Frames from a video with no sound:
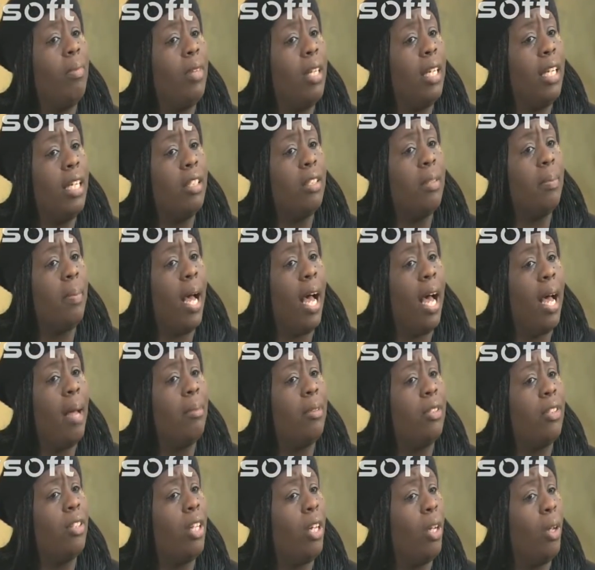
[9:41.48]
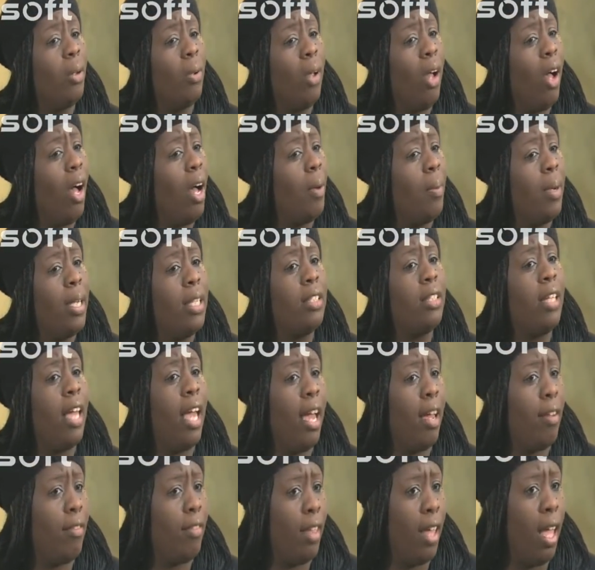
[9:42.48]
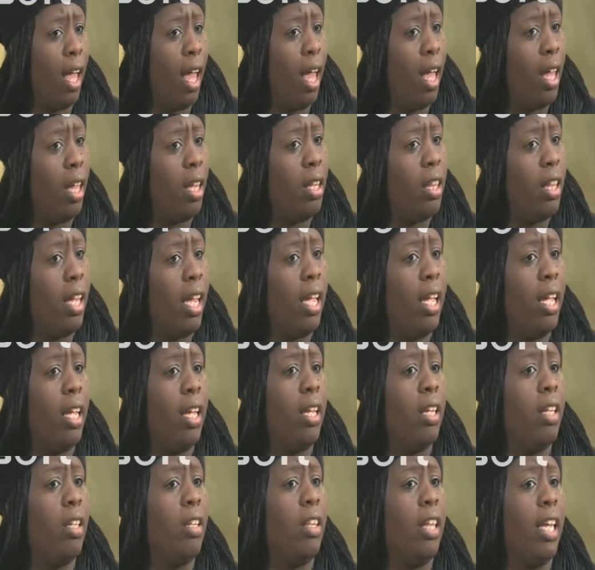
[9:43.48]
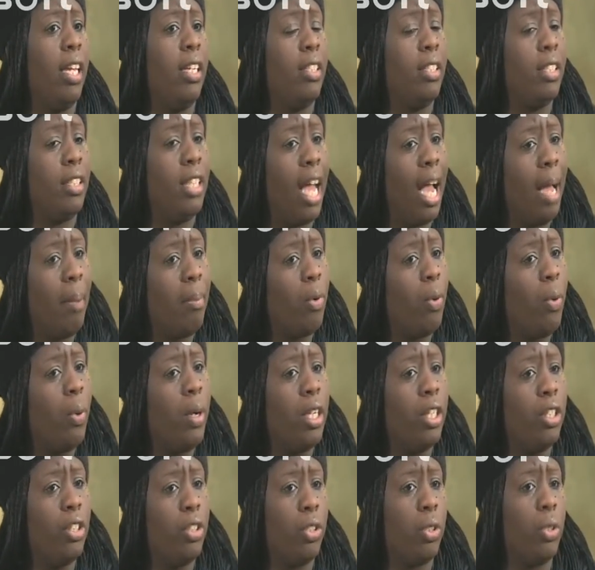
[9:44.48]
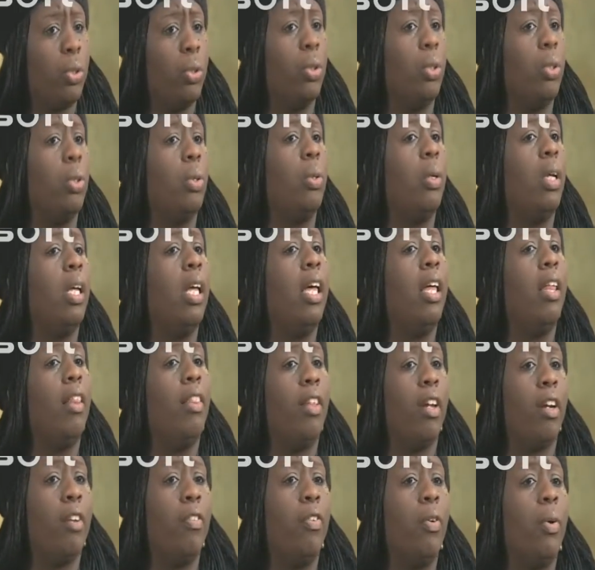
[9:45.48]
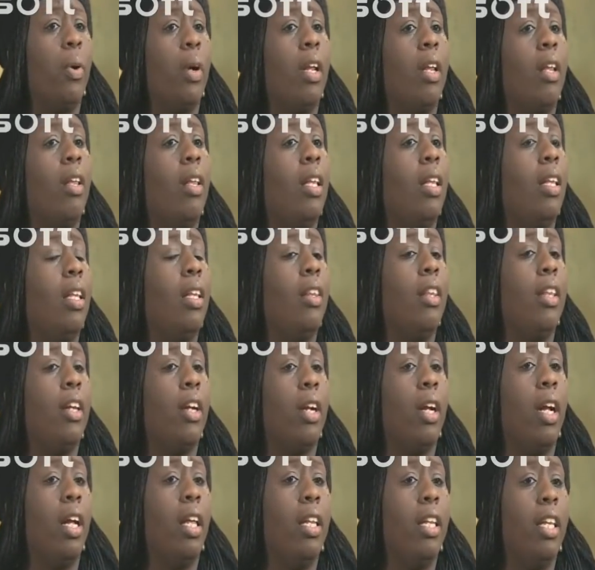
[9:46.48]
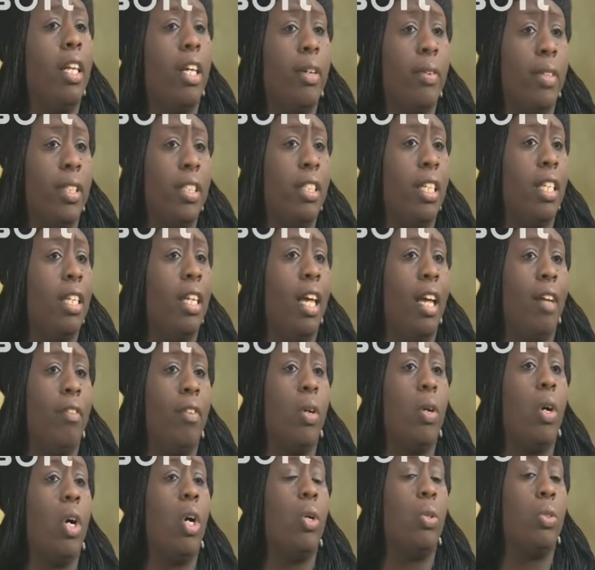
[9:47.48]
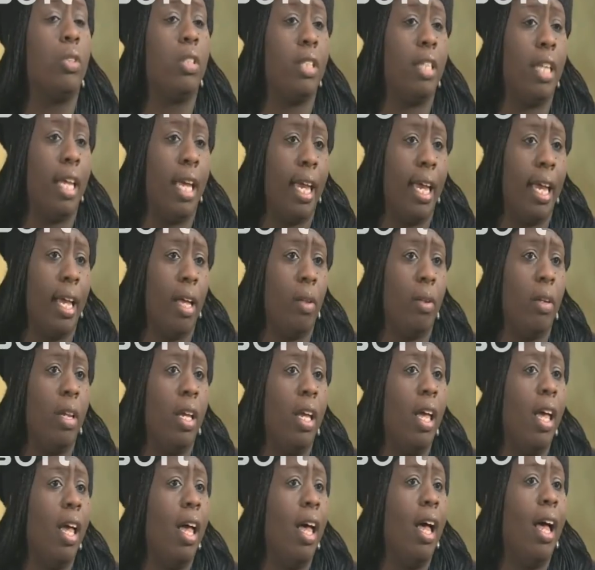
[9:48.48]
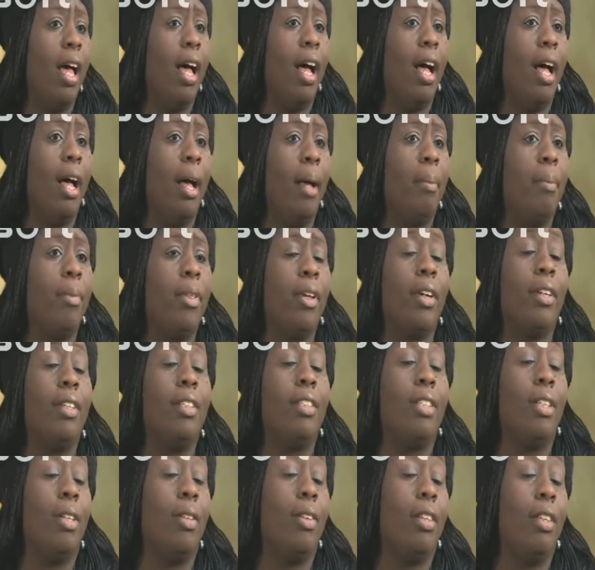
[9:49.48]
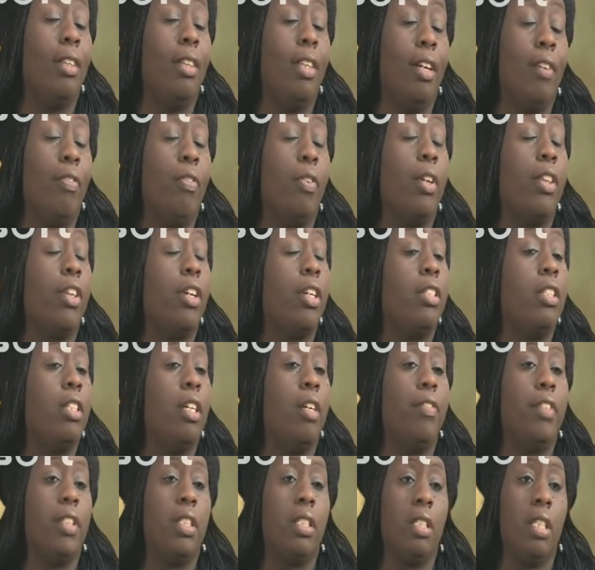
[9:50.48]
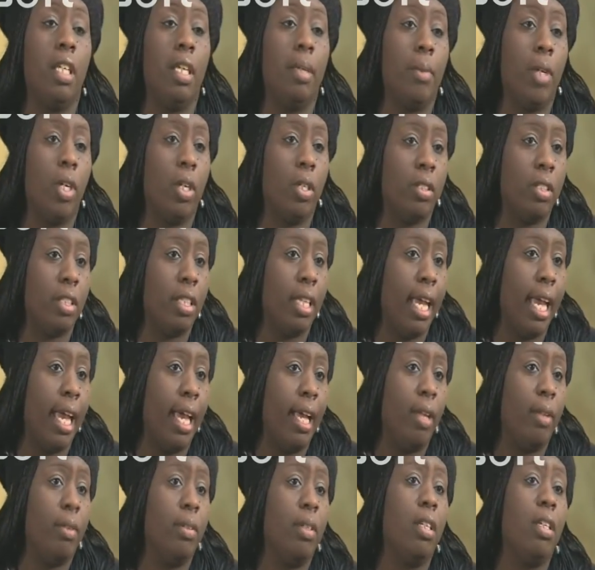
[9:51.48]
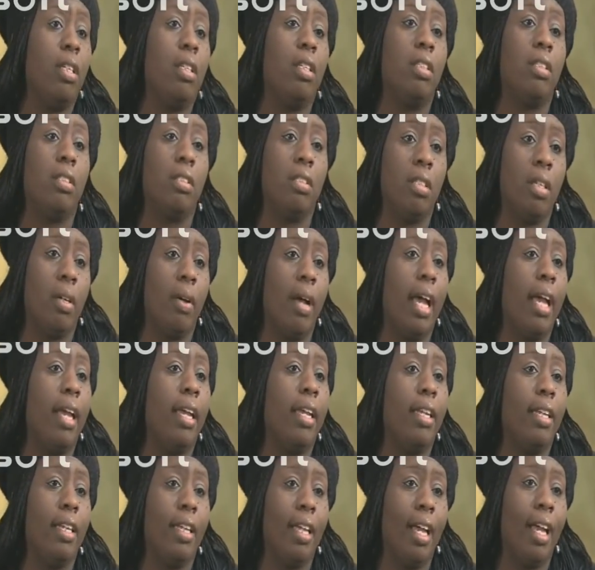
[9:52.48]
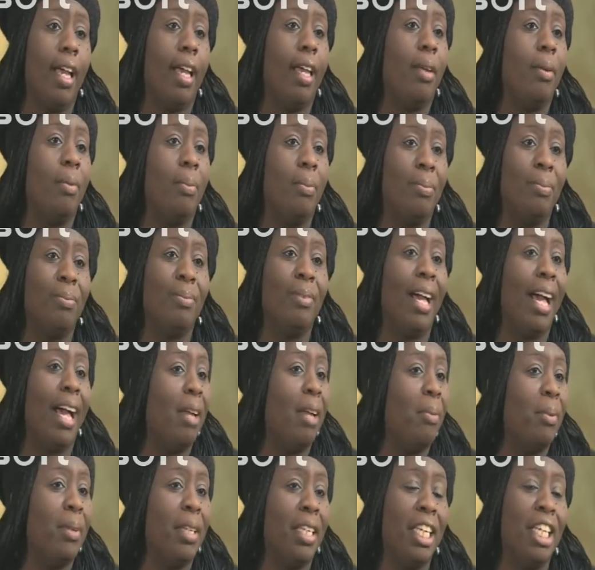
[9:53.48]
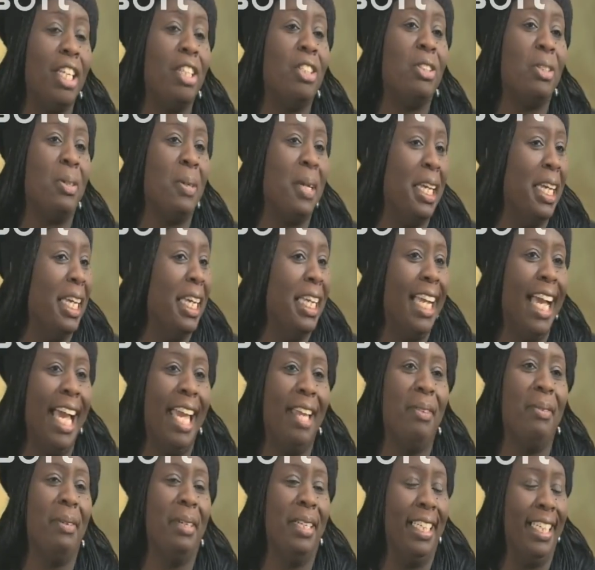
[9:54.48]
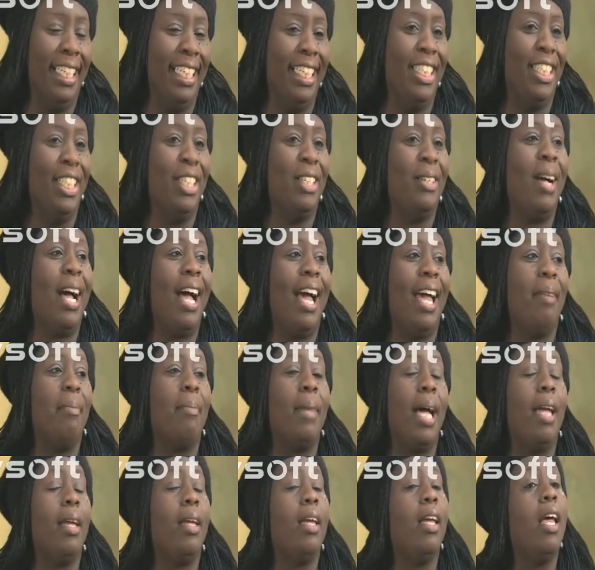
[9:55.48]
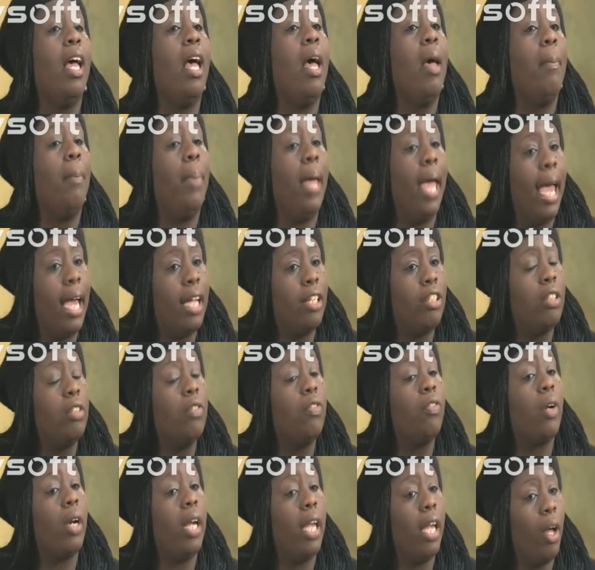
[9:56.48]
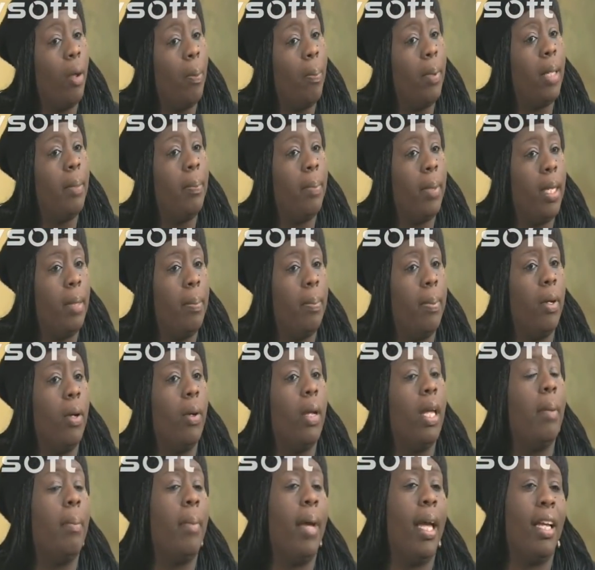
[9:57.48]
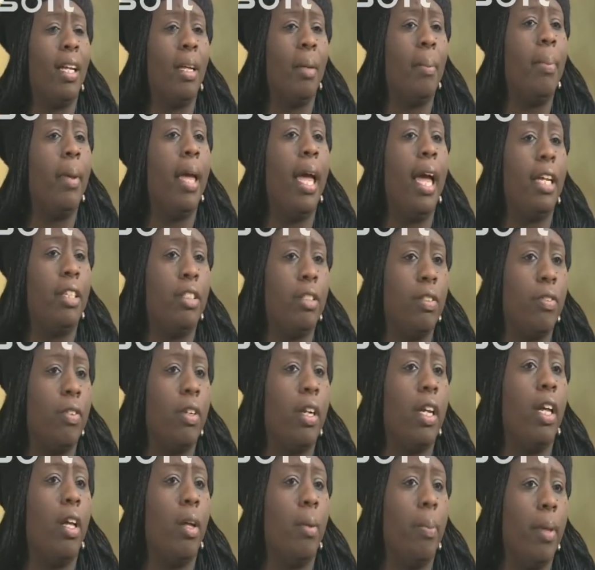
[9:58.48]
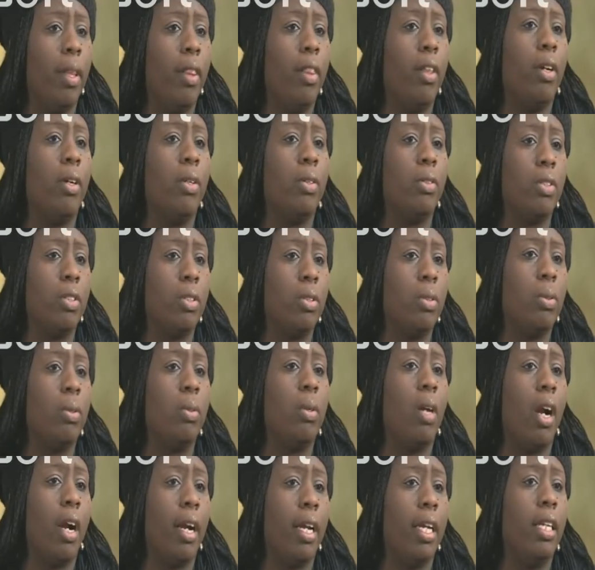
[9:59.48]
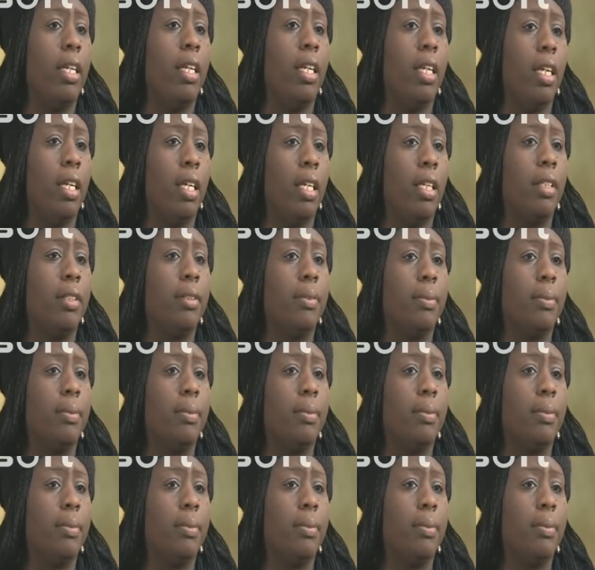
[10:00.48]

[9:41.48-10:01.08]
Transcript: These moms don't always have that. They stop going to school, therefore their literacy level goes down. Therefore their self-esteem goes down. So I really enjoy it. I really do. My passion for helping people and my compassion for helping those who are in need.